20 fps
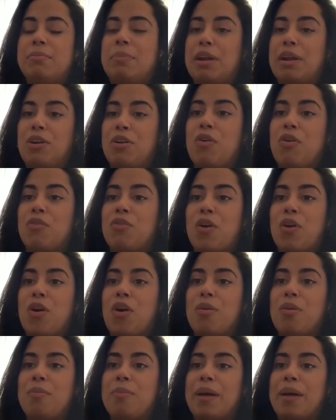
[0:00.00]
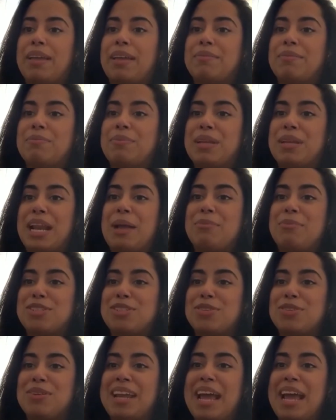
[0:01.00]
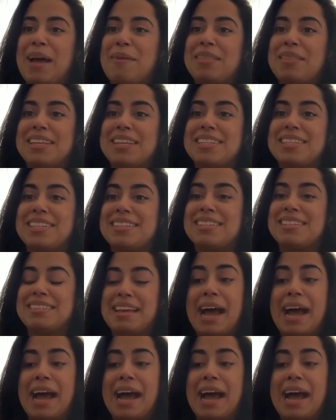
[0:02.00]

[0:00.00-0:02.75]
better overall by being able to rehab this